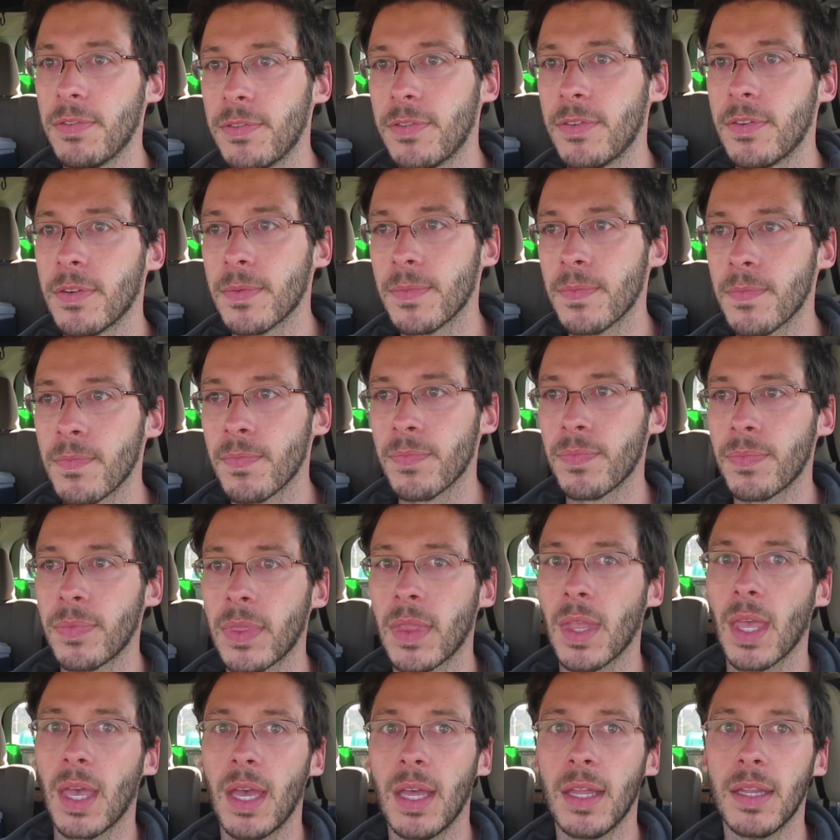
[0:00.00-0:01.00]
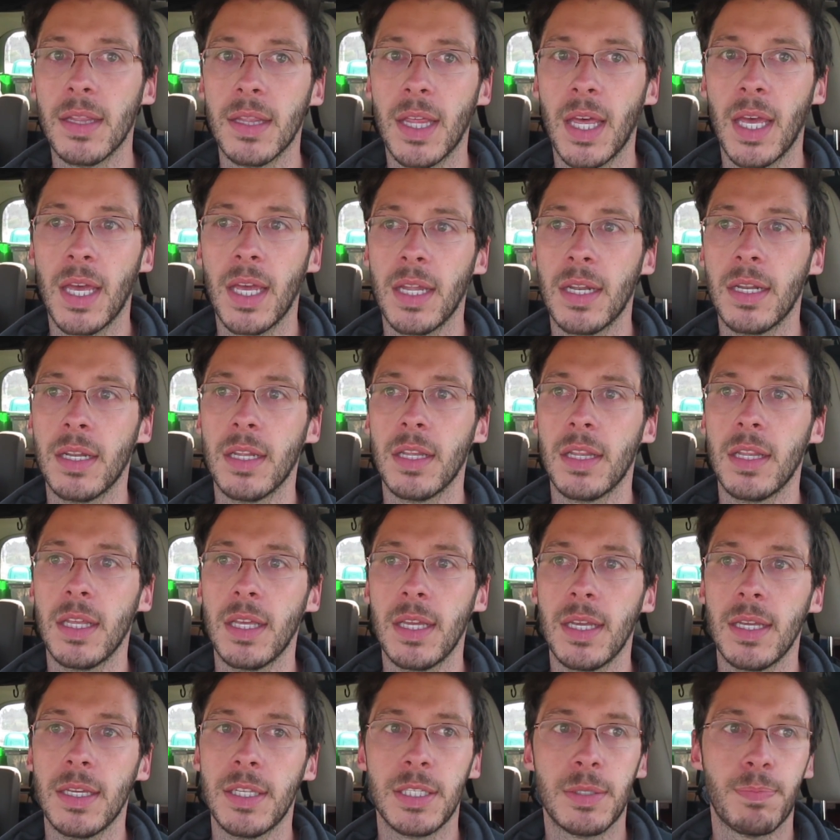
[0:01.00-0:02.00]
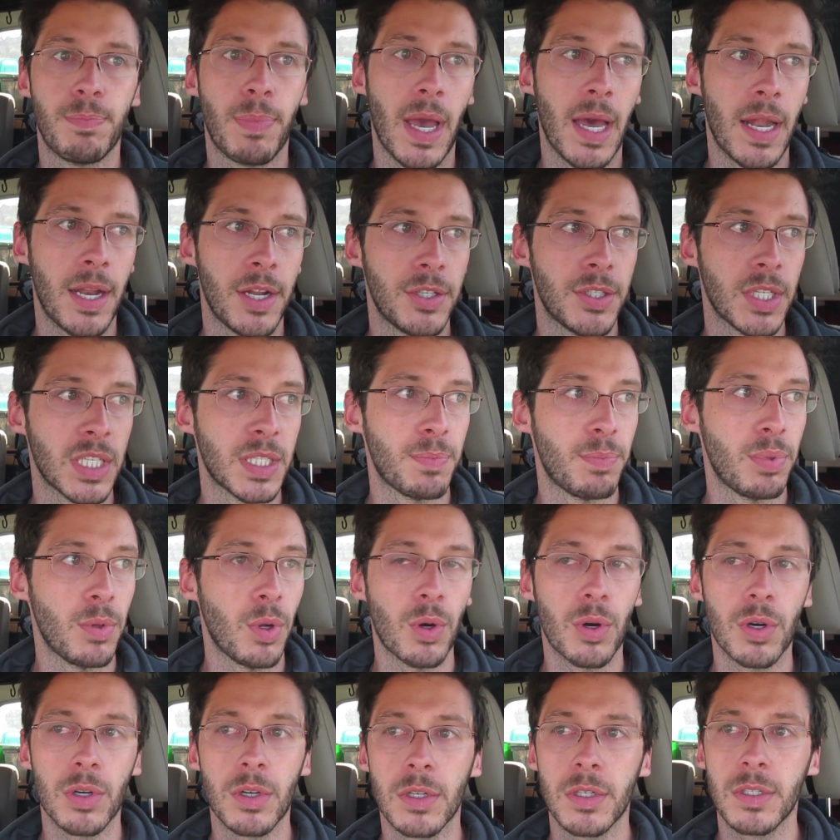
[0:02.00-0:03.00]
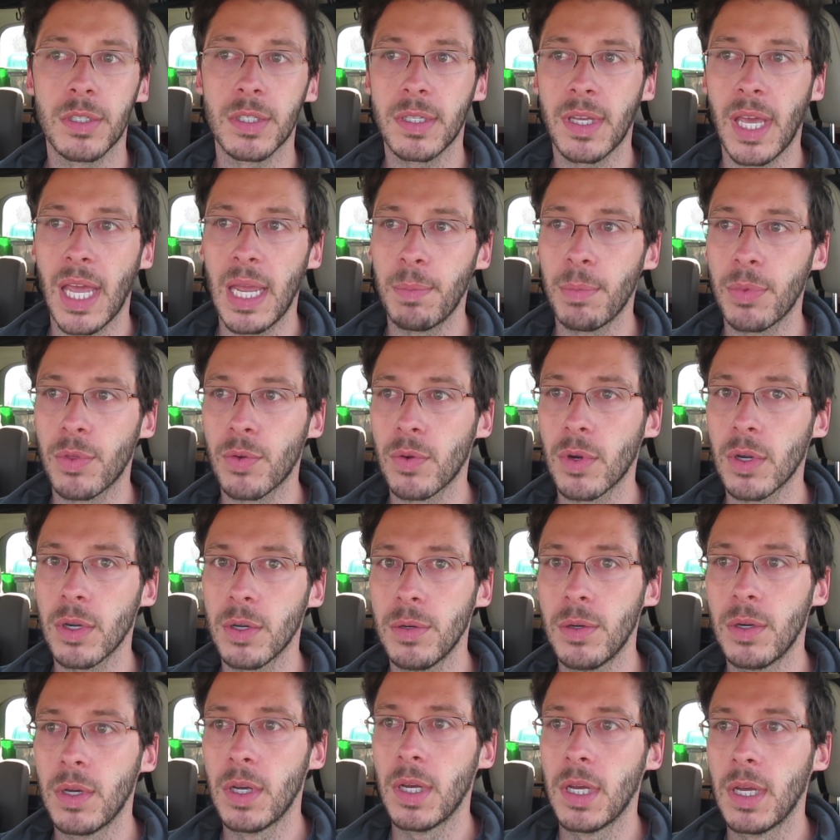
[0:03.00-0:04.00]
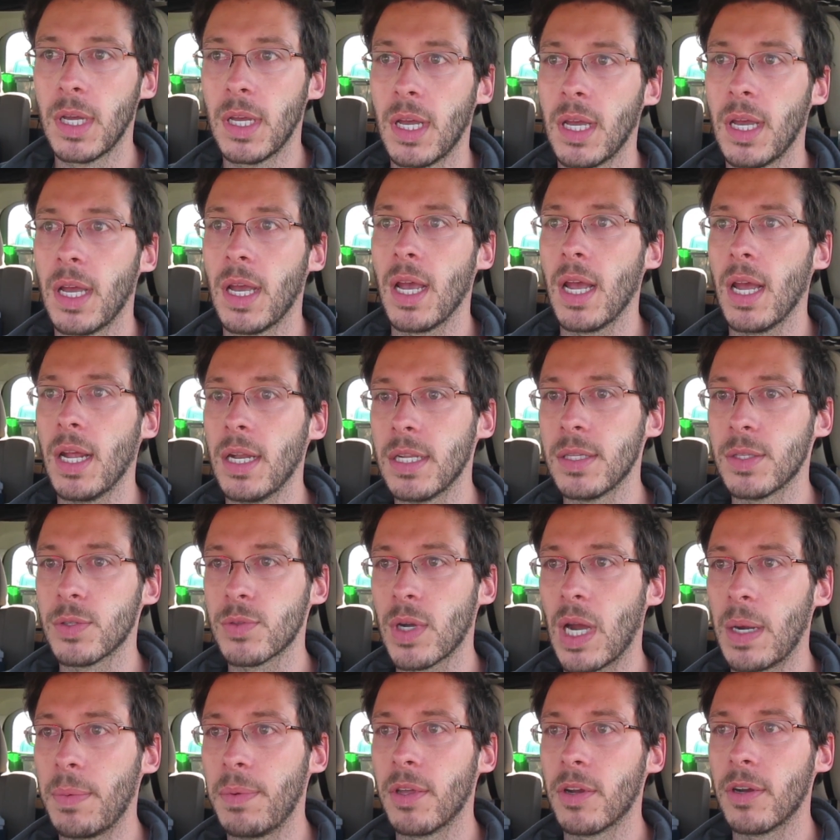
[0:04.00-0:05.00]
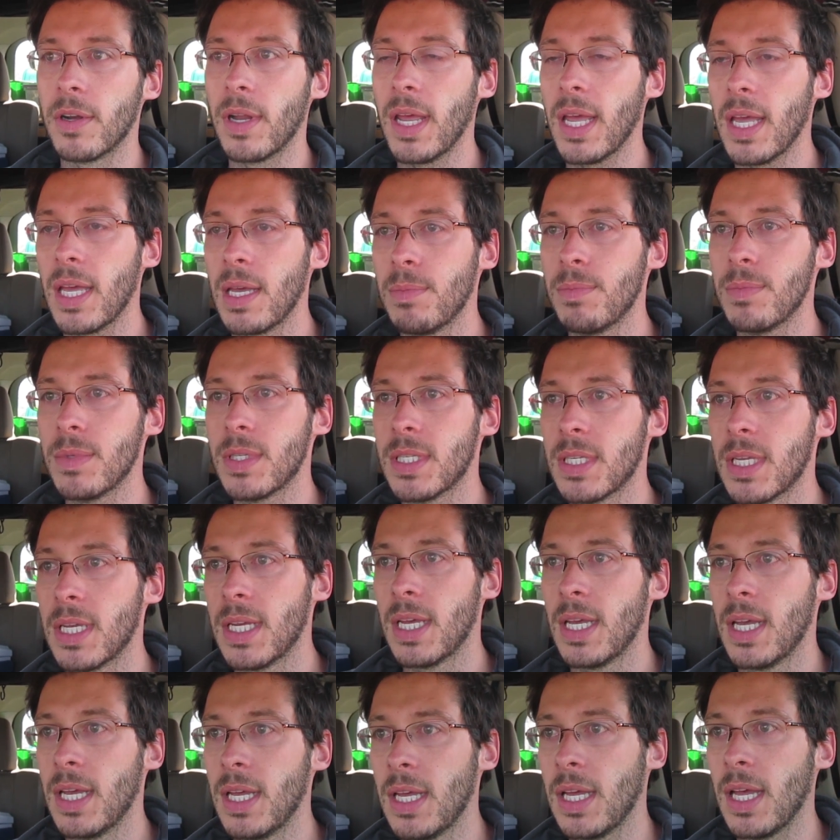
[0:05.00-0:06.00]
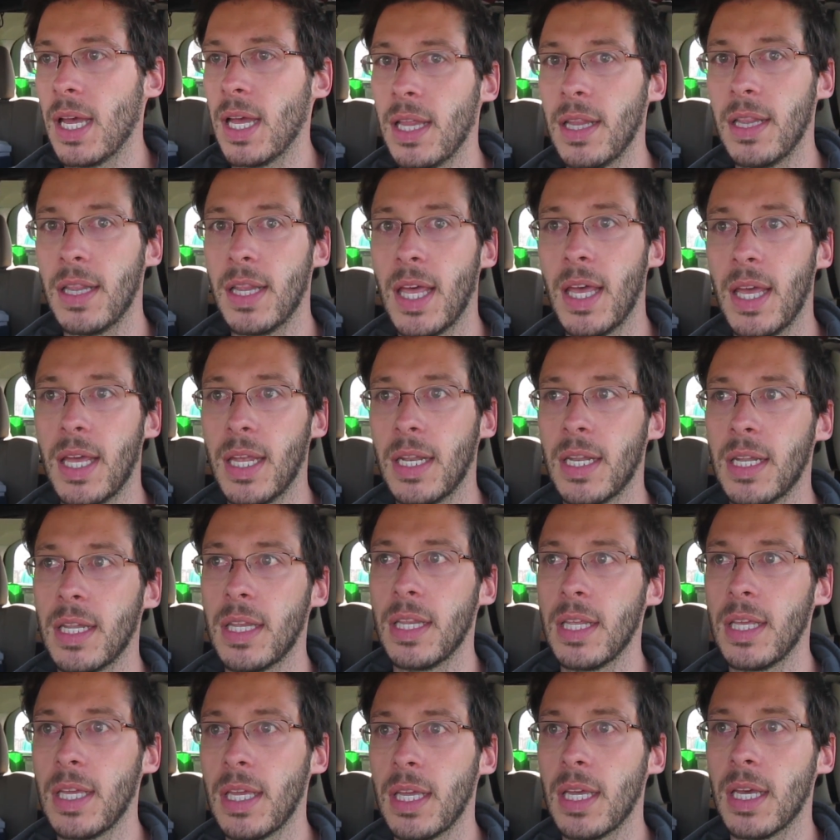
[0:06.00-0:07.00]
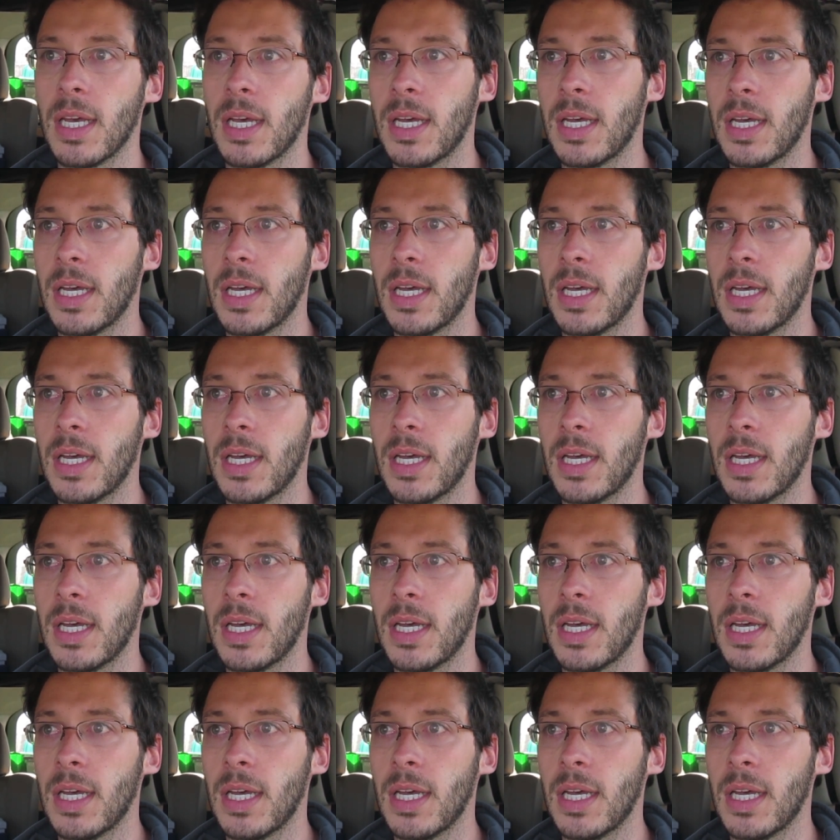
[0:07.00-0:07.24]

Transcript: And then the Spanish explorers came through and inscribed their names. And then the